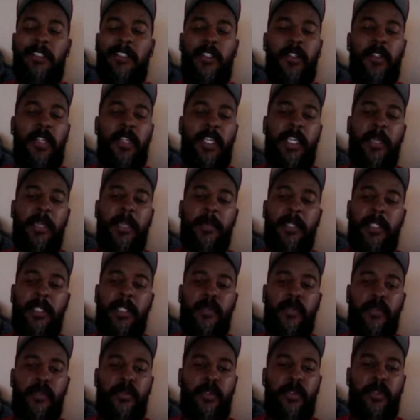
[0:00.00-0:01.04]
can't believe we're
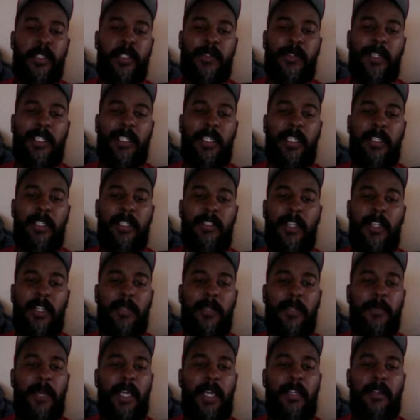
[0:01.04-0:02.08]
friends right now. You're talking
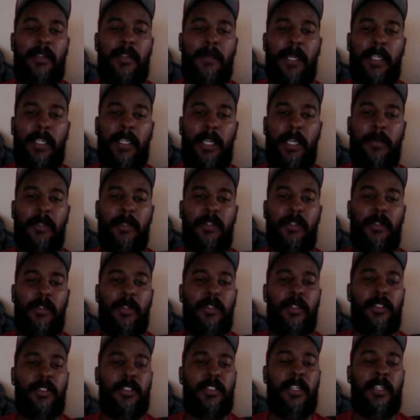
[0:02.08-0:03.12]
bad about Game of Thrones.
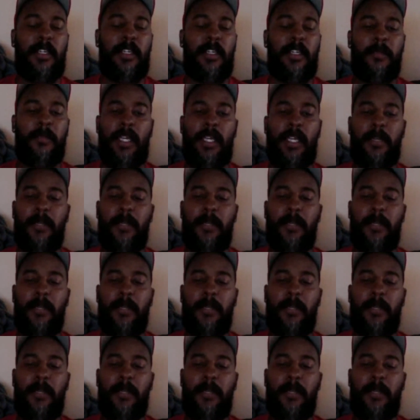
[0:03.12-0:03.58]
You're talking bad about The